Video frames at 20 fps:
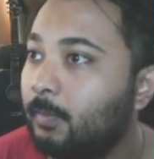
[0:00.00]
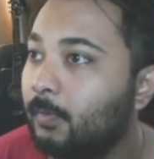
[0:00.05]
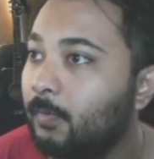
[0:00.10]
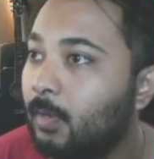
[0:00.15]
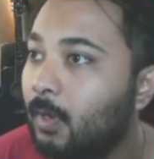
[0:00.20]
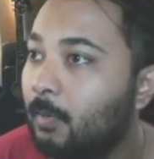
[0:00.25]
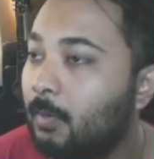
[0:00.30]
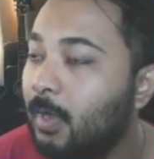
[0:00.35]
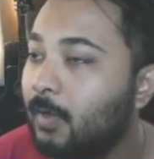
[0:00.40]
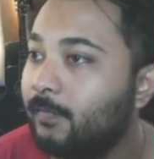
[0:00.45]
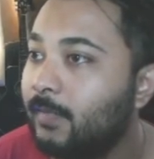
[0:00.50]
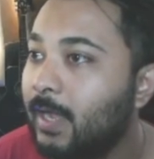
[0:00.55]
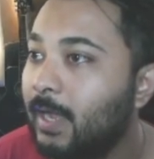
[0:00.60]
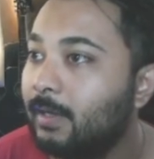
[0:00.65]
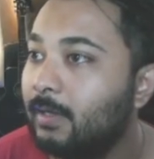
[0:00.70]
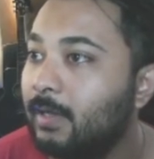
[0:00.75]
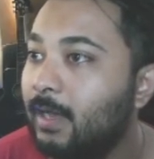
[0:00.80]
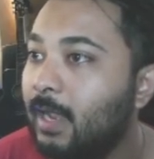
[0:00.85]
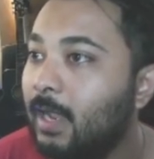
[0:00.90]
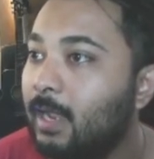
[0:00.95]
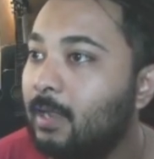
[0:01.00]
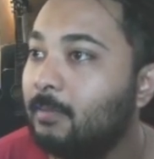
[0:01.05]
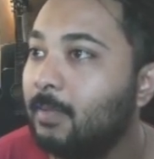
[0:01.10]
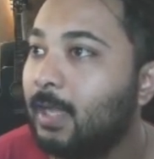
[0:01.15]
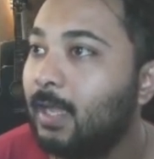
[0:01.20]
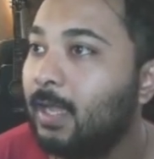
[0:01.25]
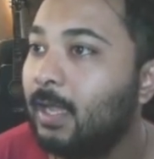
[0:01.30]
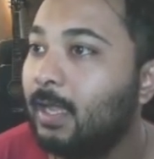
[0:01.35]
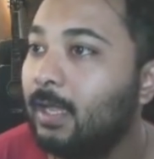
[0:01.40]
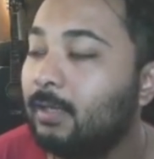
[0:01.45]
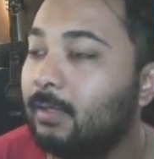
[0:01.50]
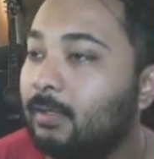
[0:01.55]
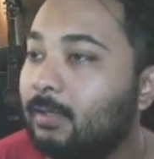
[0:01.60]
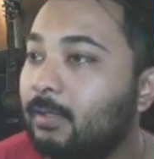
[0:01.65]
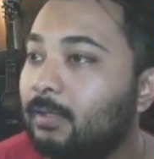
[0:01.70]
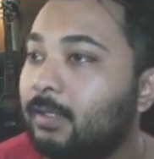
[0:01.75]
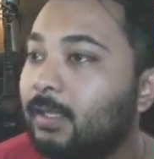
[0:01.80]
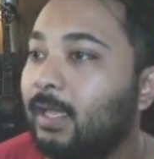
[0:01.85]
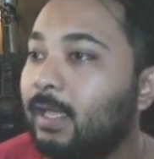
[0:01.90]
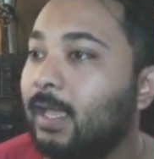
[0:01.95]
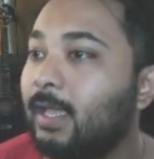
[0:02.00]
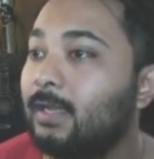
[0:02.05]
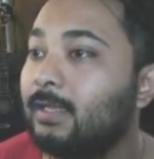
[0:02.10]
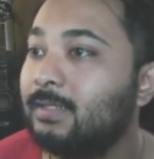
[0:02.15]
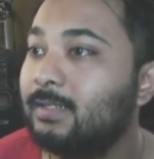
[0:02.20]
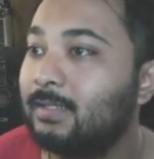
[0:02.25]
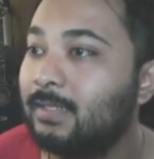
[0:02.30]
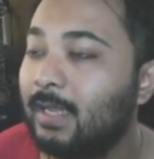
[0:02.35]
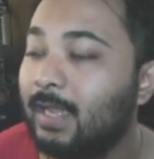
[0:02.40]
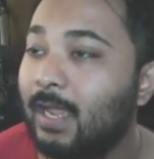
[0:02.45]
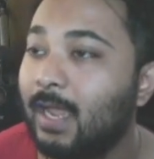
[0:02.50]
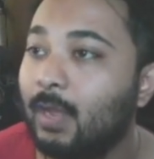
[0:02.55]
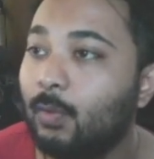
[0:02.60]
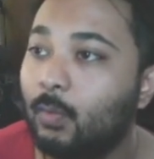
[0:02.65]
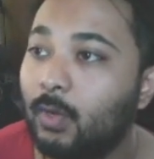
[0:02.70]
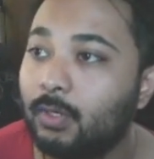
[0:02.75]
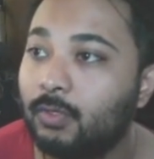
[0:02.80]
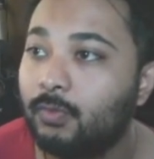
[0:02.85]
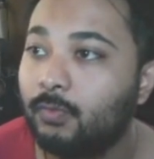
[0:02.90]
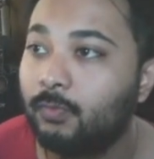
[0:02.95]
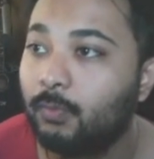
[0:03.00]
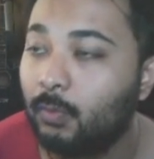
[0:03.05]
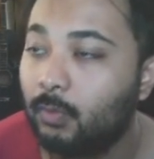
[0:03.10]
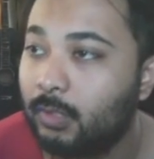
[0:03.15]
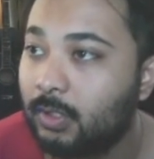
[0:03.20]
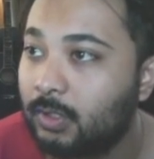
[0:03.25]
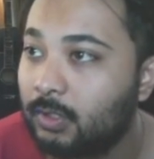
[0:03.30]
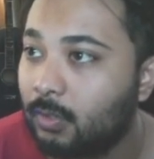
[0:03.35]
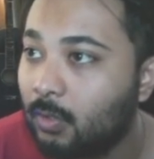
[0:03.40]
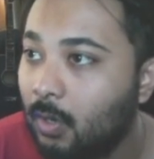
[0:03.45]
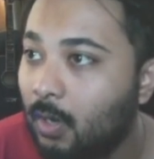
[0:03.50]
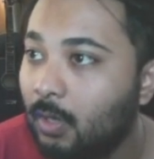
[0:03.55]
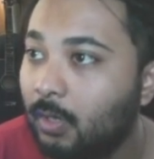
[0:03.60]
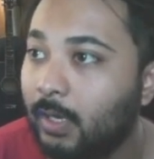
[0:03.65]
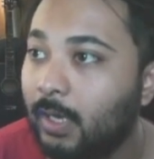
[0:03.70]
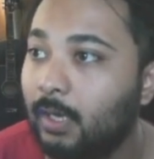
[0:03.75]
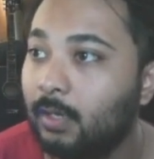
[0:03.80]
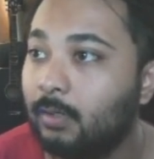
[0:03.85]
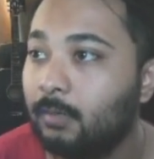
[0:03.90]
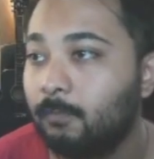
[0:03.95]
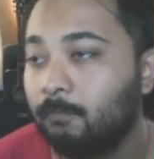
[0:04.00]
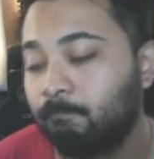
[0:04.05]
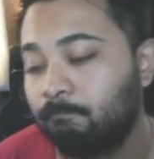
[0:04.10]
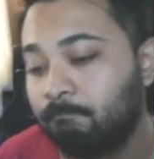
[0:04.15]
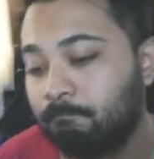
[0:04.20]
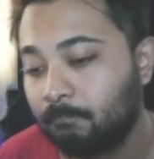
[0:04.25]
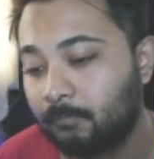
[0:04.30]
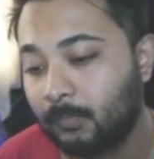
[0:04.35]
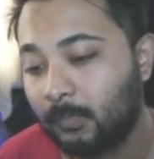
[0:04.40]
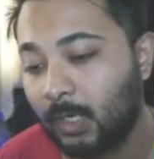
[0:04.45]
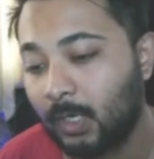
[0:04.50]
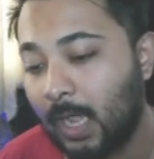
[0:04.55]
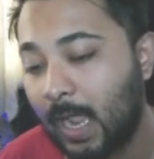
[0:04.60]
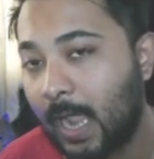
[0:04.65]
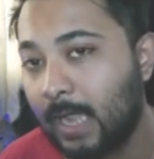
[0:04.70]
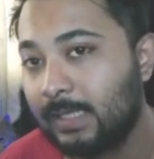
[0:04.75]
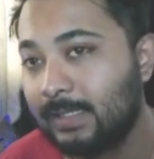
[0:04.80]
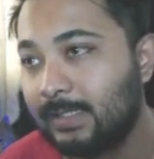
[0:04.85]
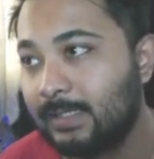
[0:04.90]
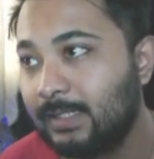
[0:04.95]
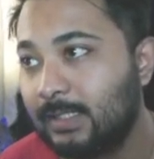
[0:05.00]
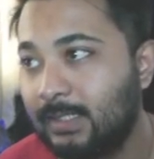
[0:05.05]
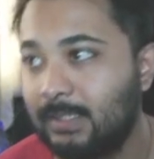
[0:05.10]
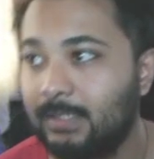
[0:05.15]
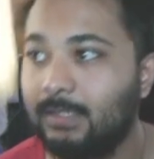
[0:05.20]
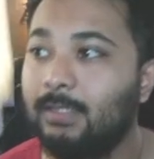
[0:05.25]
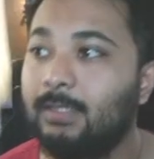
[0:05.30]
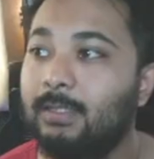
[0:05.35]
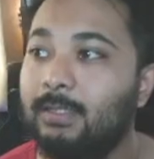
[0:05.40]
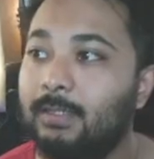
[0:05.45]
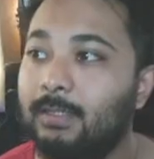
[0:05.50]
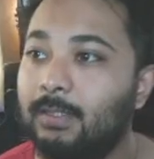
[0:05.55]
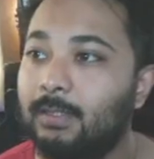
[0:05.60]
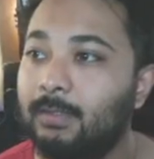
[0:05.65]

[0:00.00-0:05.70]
above that name, and they kind of stay and want to throw the Skull and Ice Shield.